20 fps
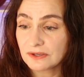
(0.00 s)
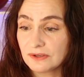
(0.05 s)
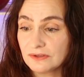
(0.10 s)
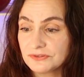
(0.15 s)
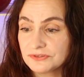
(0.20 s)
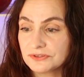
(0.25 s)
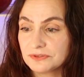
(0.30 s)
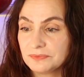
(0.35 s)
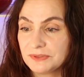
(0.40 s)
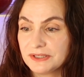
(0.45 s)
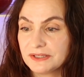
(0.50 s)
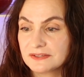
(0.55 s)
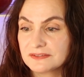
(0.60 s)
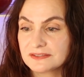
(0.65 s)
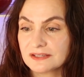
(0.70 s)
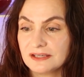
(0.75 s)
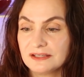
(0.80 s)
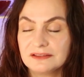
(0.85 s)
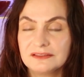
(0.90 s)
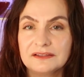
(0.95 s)
Also, because
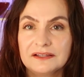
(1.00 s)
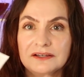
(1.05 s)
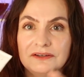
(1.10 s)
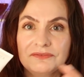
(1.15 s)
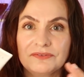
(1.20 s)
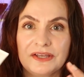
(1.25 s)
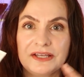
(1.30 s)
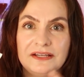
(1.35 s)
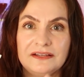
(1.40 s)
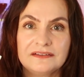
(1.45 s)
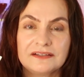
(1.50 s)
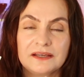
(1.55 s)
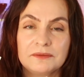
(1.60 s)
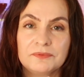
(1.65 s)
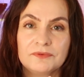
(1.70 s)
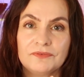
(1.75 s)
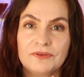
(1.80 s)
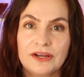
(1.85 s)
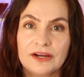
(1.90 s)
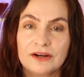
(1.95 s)
I love any type
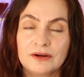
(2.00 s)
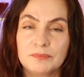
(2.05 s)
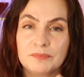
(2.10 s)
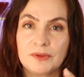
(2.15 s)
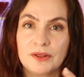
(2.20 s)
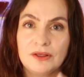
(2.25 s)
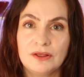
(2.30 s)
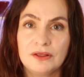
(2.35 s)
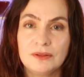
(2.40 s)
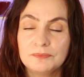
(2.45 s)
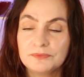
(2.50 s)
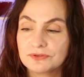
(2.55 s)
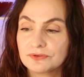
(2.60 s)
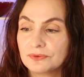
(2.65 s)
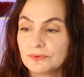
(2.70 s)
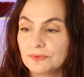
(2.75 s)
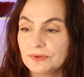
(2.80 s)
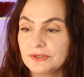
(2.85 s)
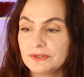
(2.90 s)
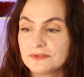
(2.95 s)
of hair balms
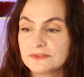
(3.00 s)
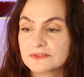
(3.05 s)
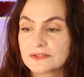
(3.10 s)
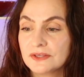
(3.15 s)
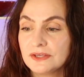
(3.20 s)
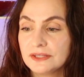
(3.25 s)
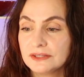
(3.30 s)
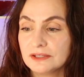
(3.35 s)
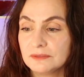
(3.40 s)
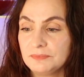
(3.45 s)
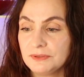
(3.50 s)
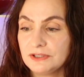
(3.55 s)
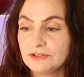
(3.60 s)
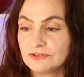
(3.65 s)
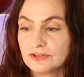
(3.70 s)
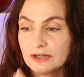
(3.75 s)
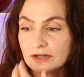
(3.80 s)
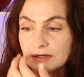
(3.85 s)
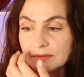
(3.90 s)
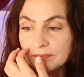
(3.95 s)
or oils, the
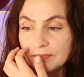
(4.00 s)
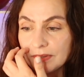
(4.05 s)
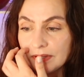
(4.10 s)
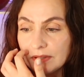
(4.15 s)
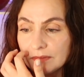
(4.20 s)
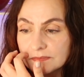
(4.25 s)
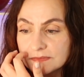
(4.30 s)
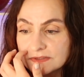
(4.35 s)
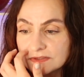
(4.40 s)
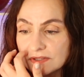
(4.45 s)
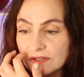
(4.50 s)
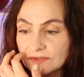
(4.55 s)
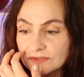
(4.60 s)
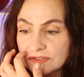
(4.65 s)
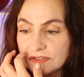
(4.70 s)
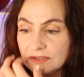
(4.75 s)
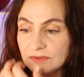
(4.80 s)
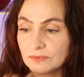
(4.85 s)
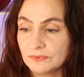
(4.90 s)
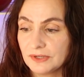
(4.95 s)
Beach Hair Balm
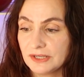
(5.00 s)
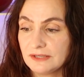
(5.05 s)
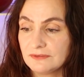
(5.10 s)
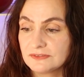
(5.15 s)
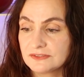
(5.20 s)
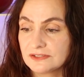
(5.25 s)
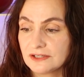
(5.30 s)
Salty Waves